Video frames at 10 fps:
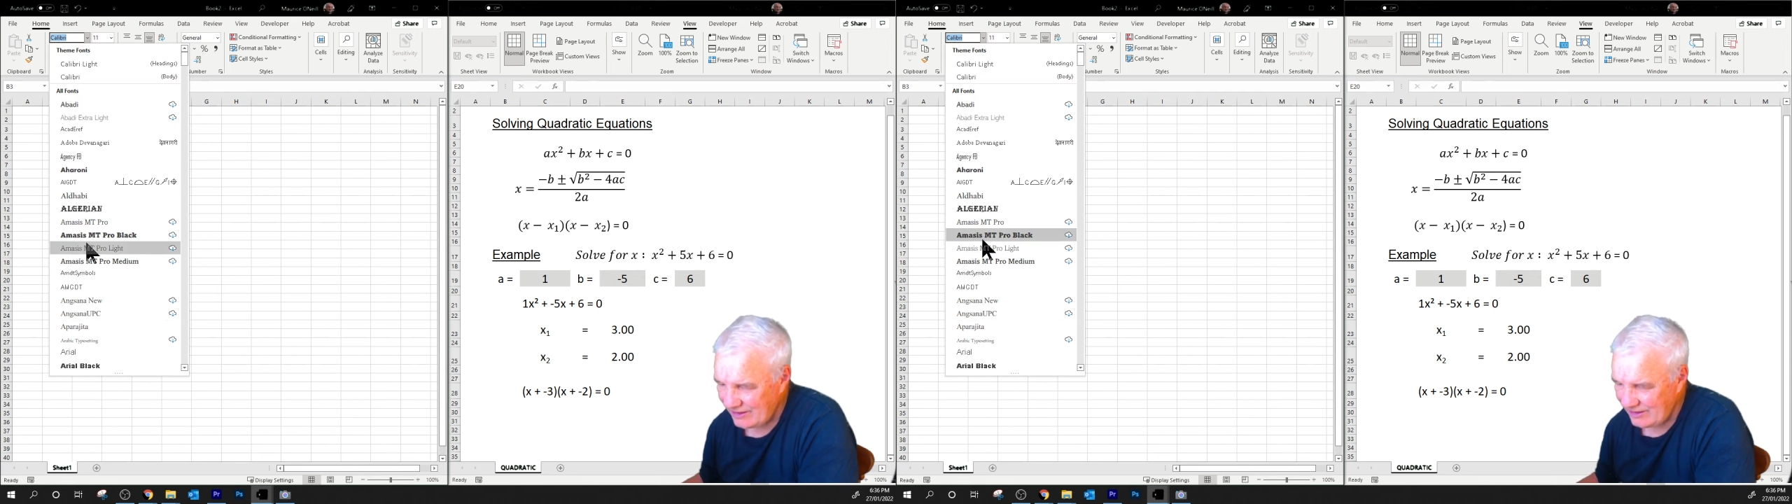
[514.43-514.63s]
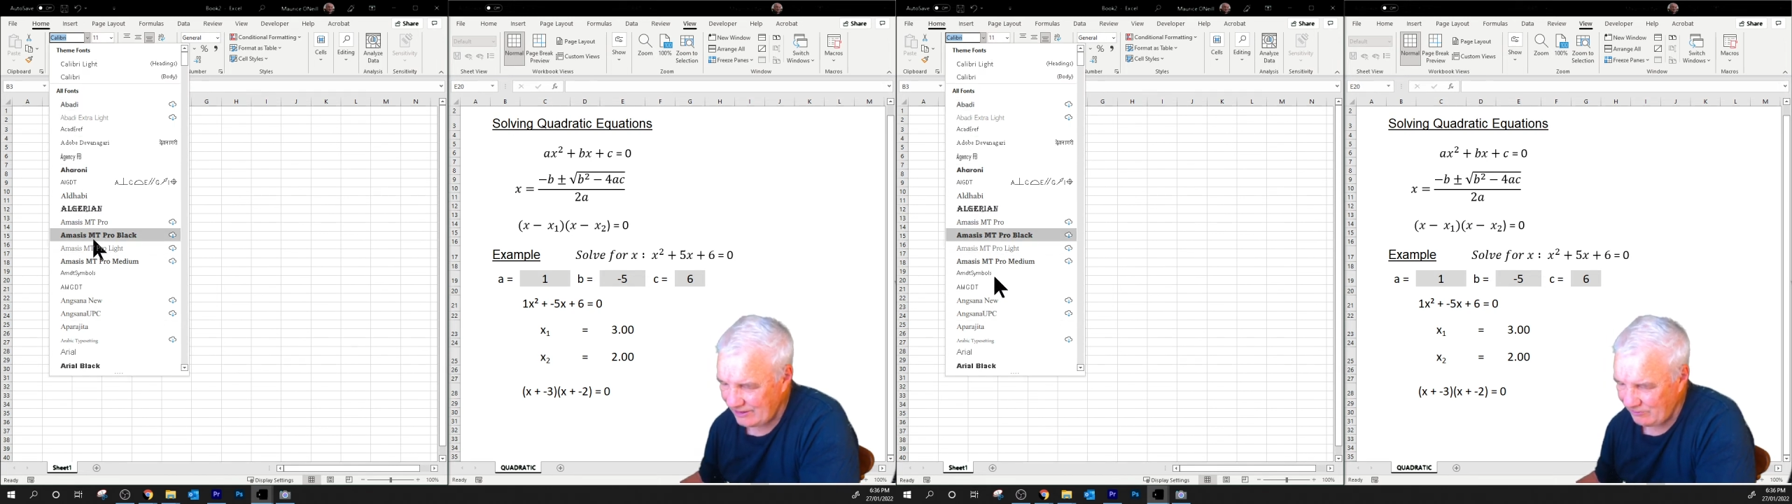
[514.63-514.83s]

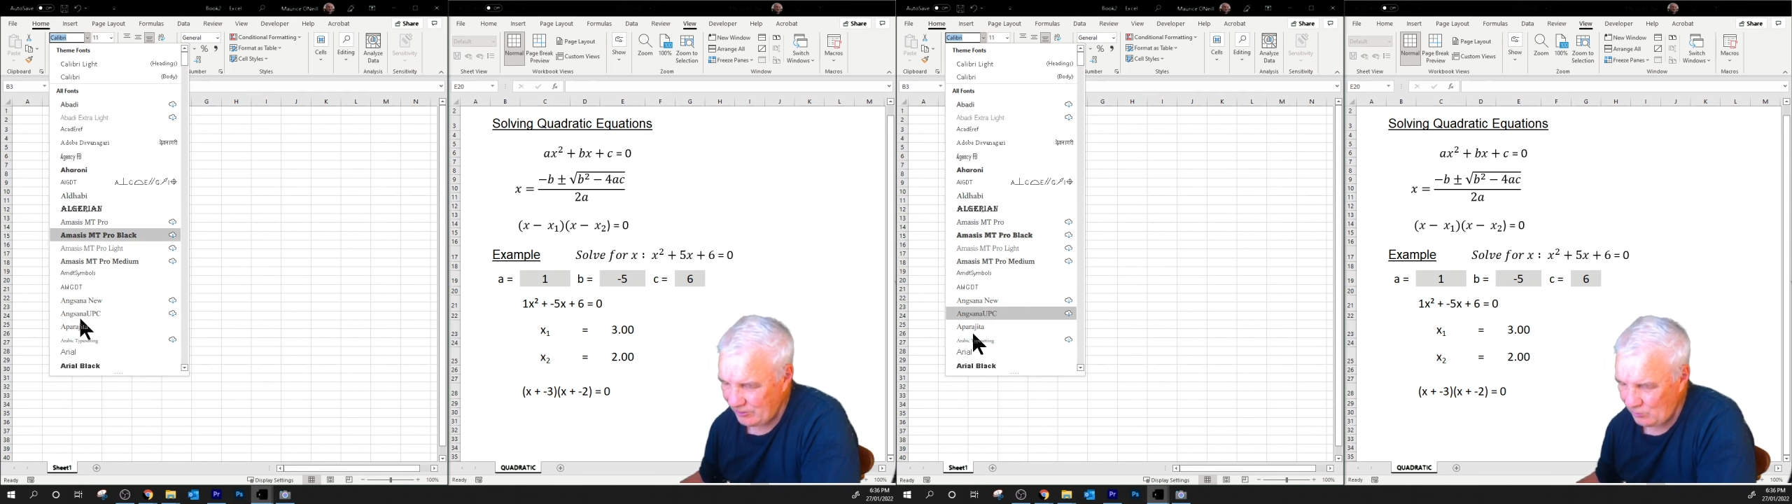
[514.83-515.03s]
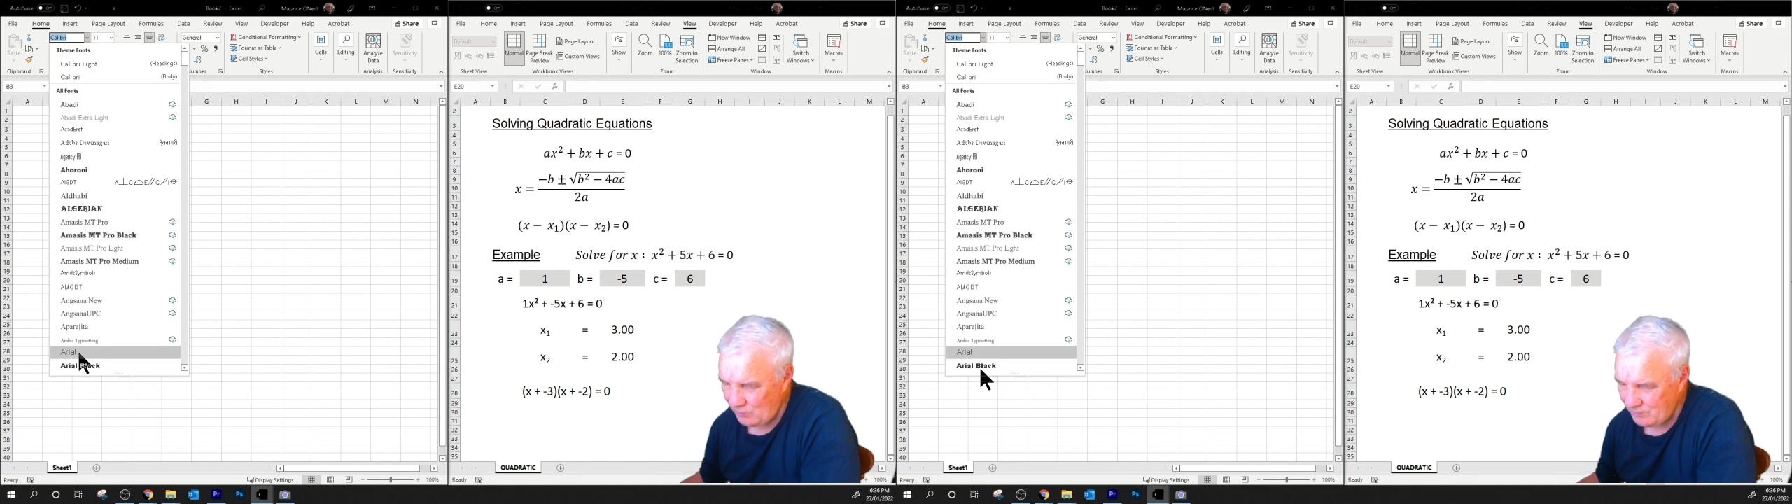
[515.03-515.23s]

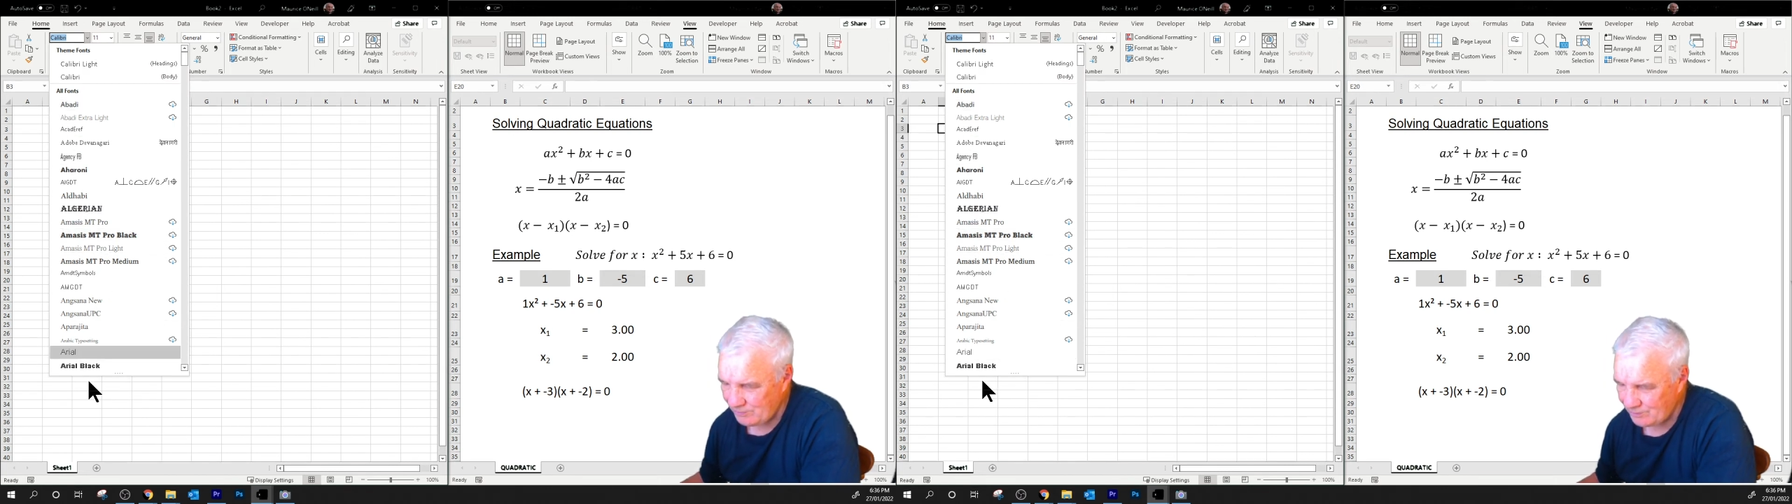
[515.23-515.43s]
Arial.